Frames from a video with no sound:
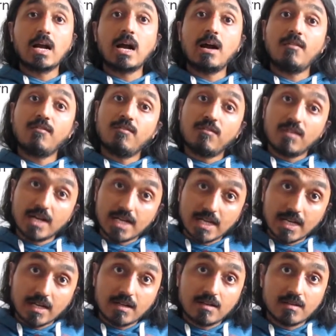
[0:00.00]

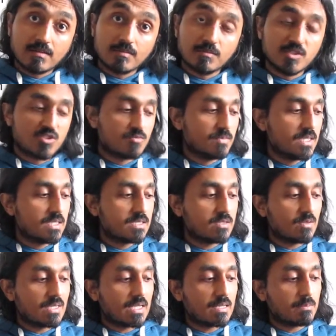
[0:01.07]
Ga1, which means
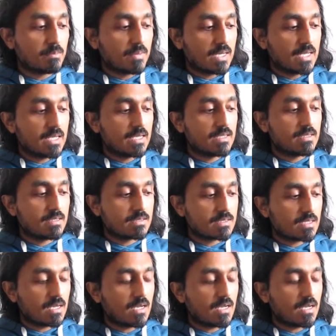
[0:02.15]
you can play the Sa,